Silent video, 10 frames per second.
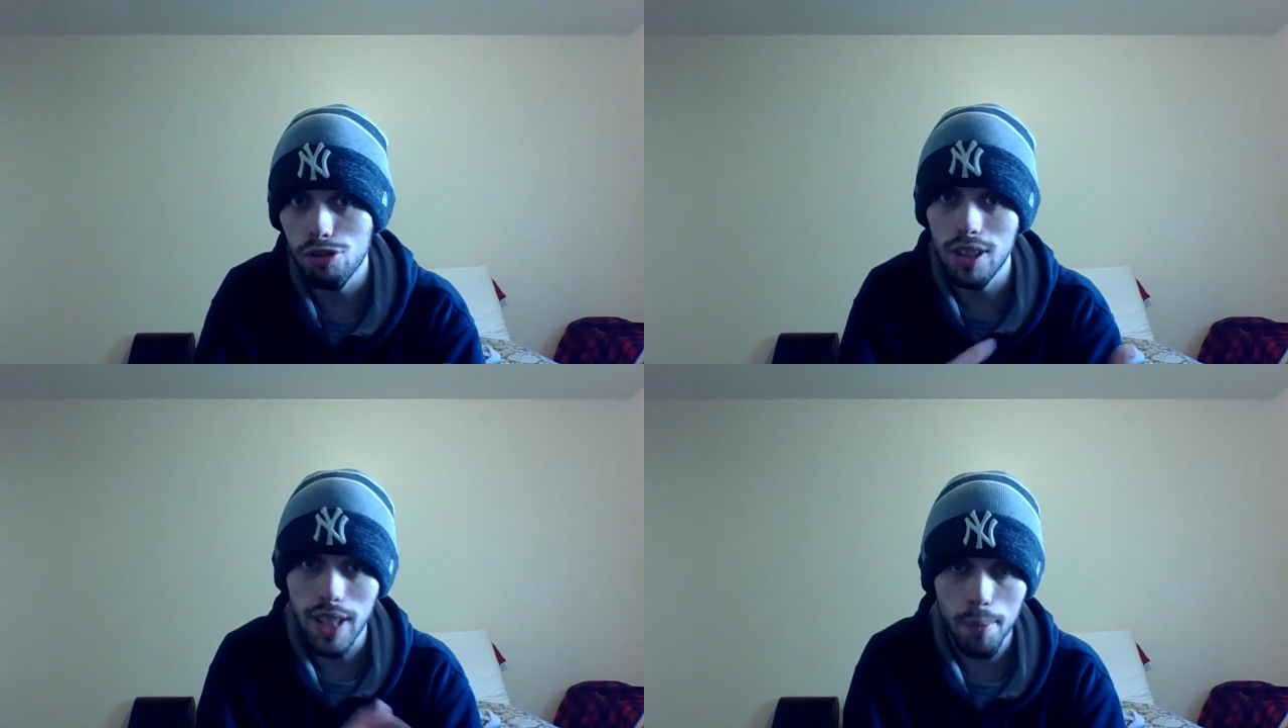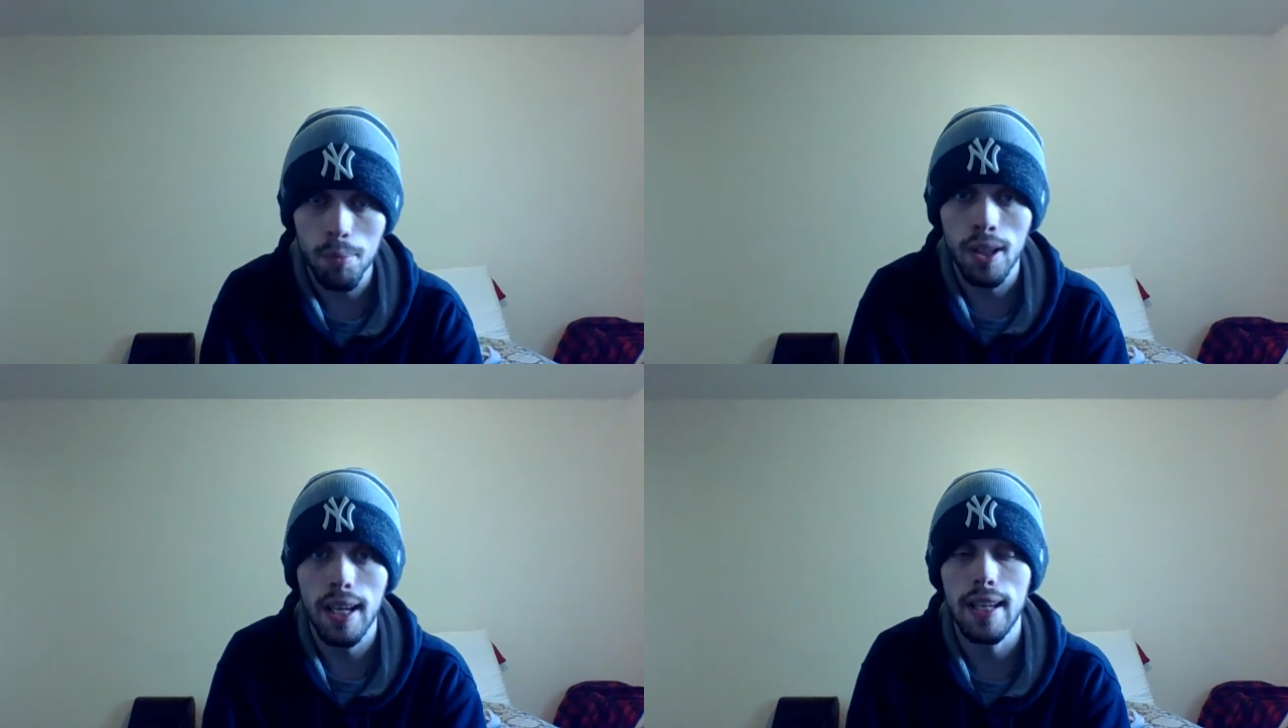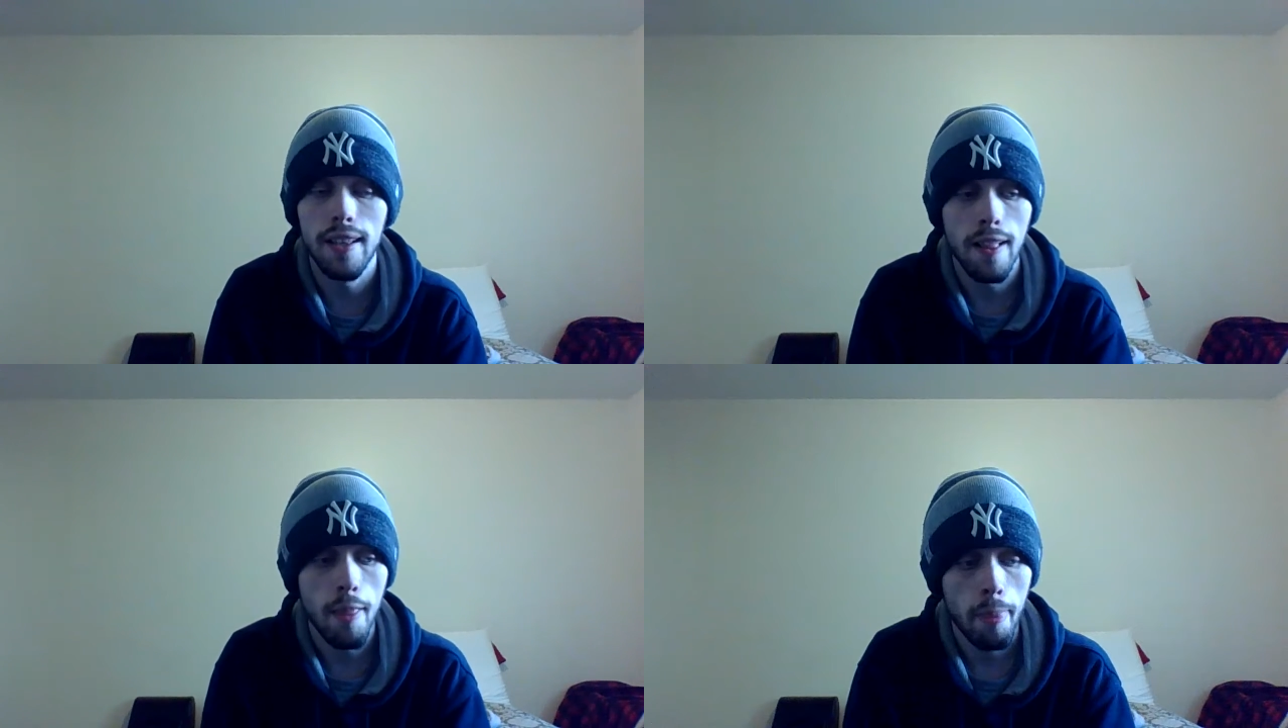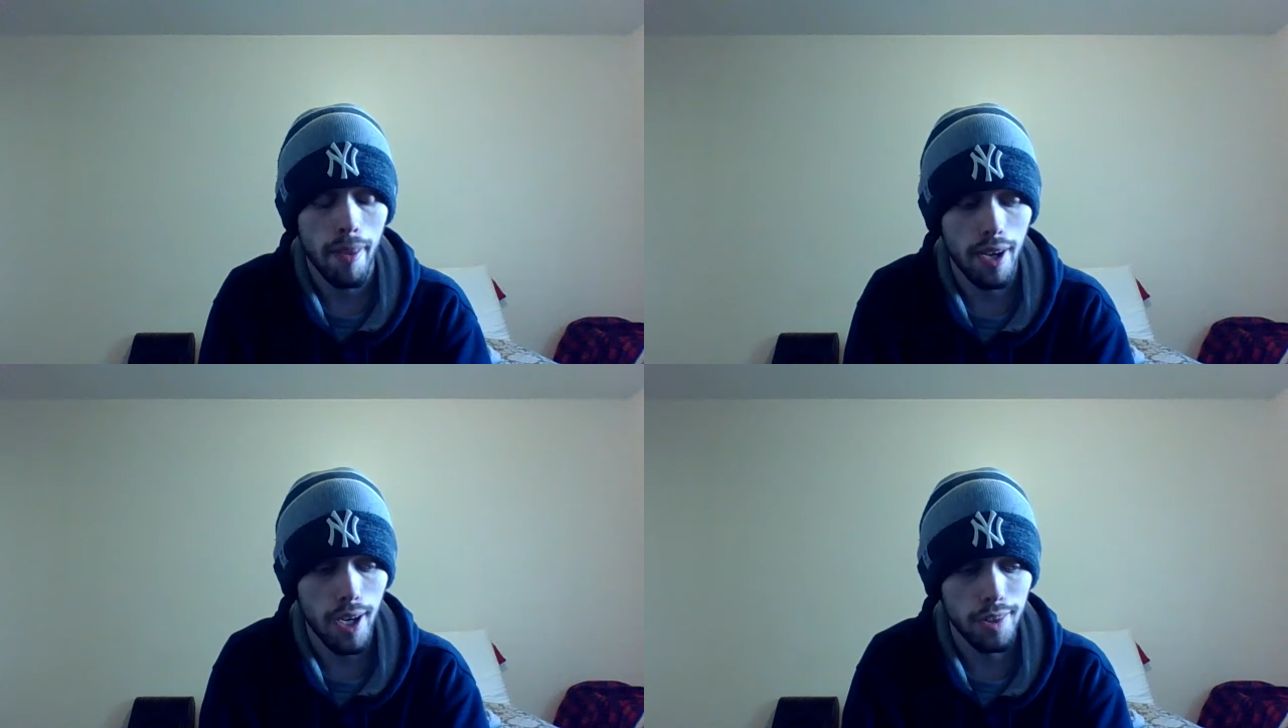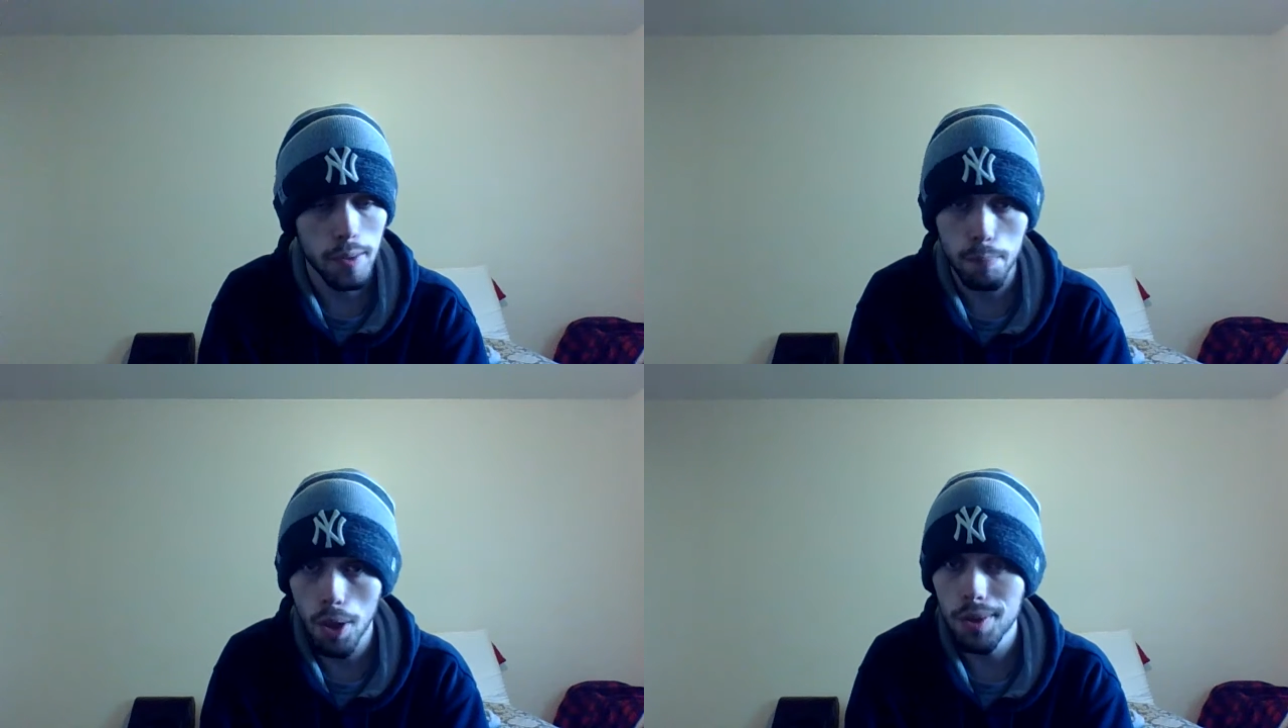Should he not play?
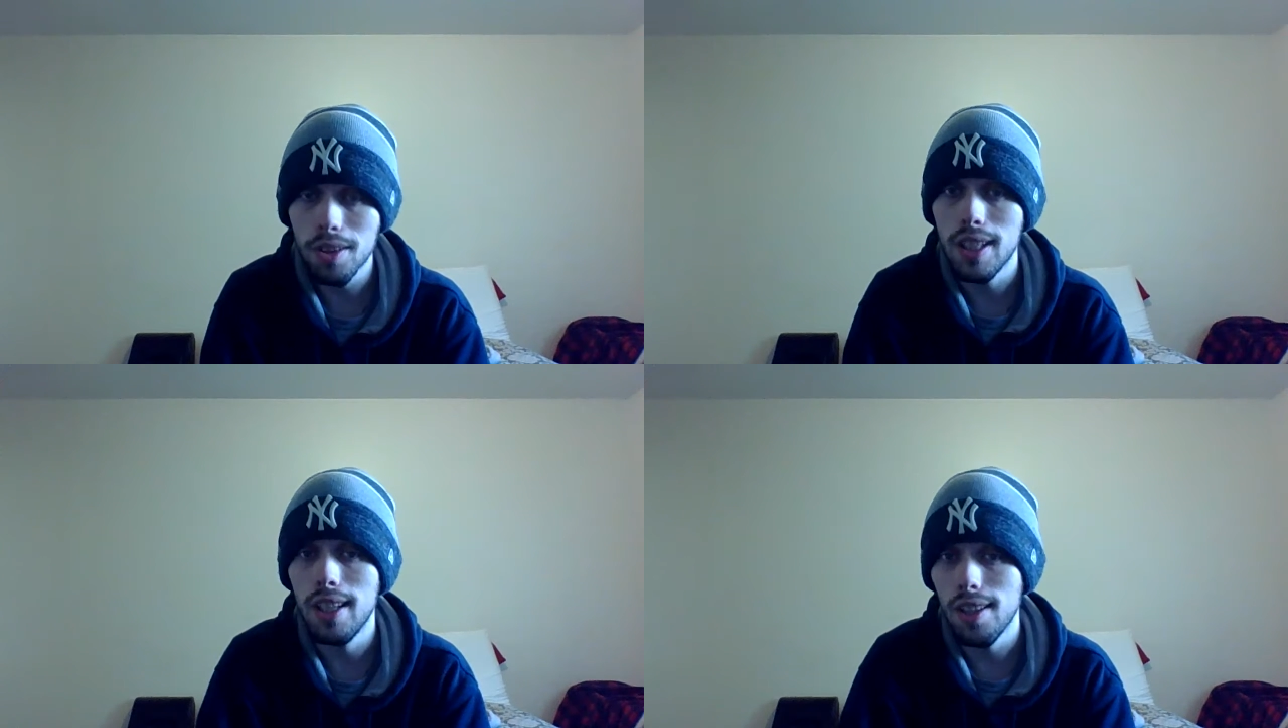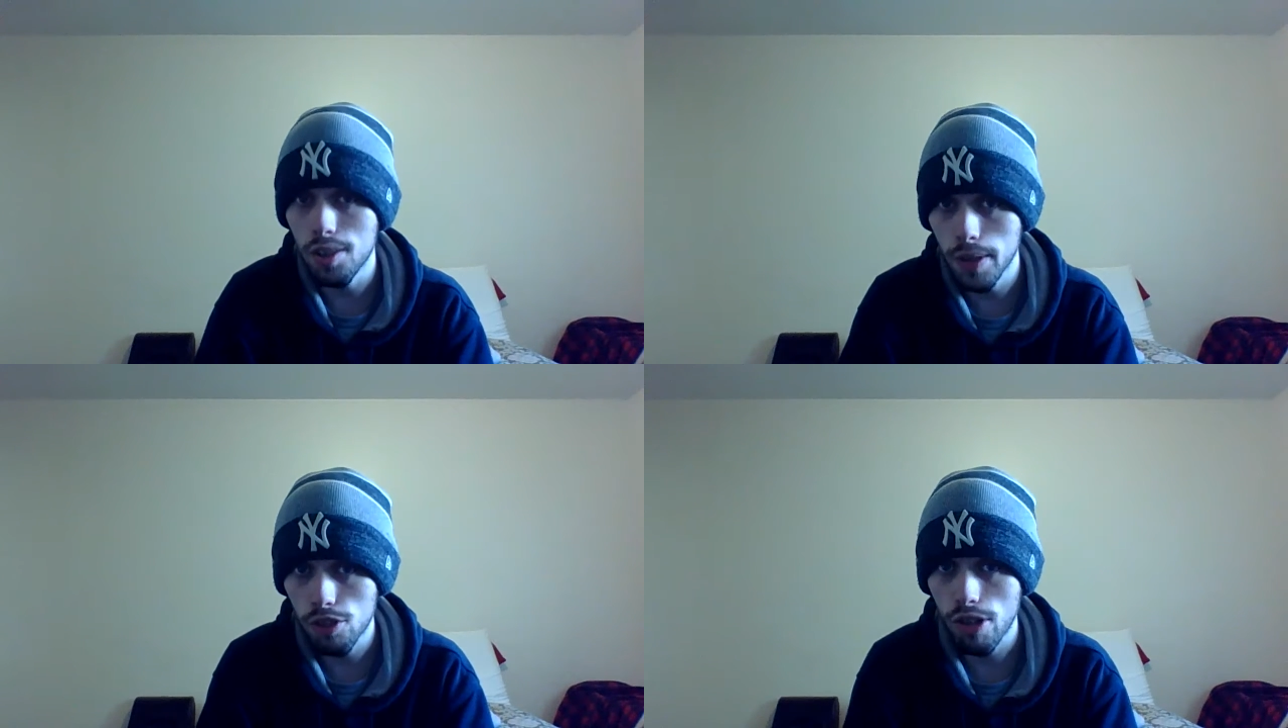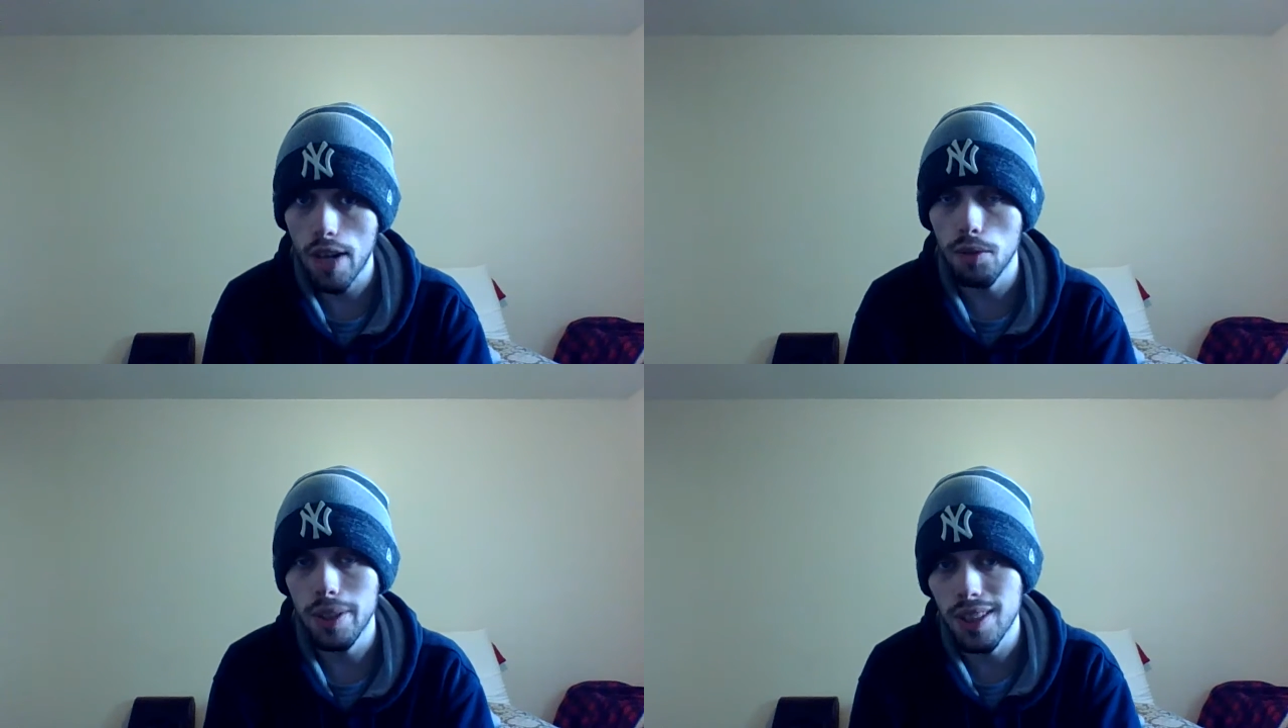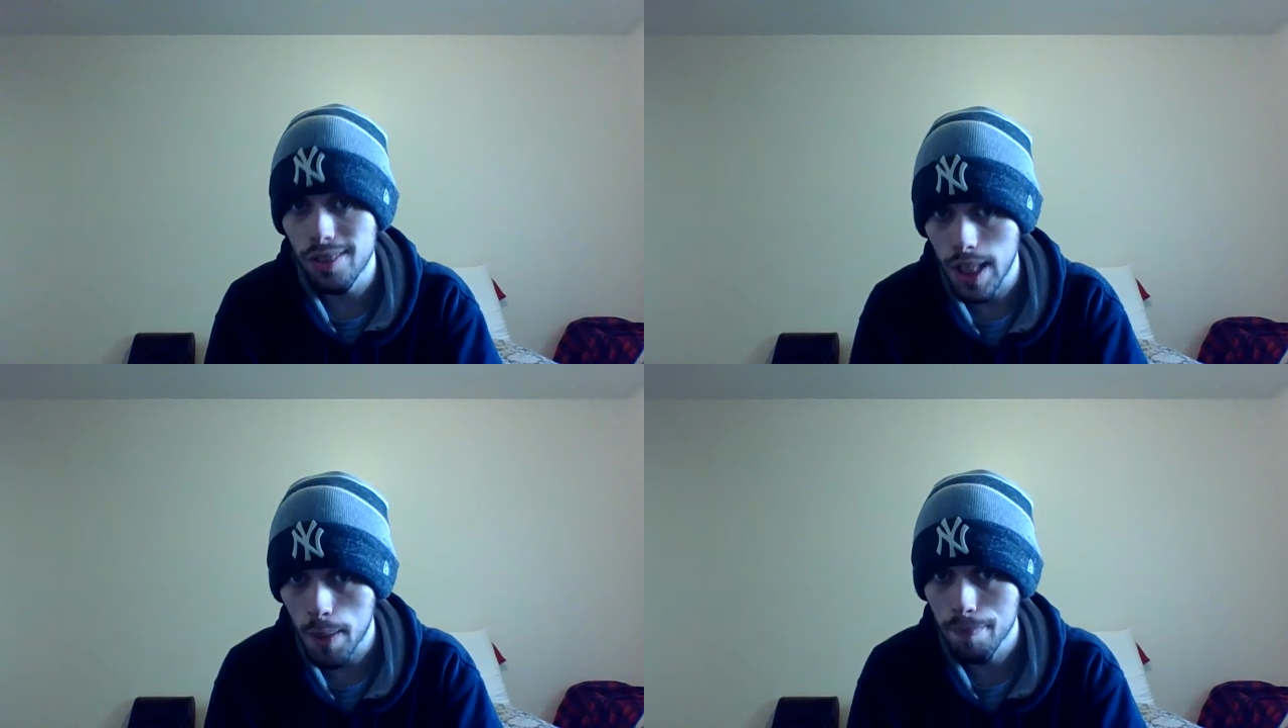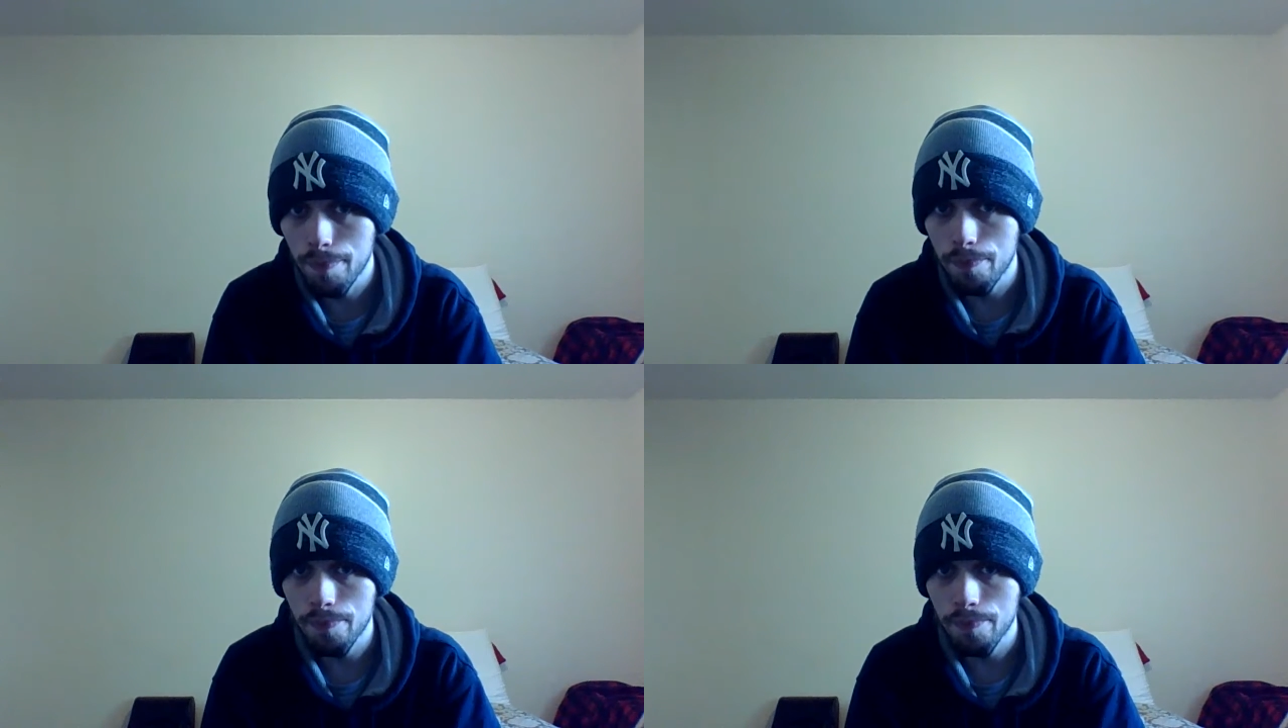Supposedly he is going to travel with the team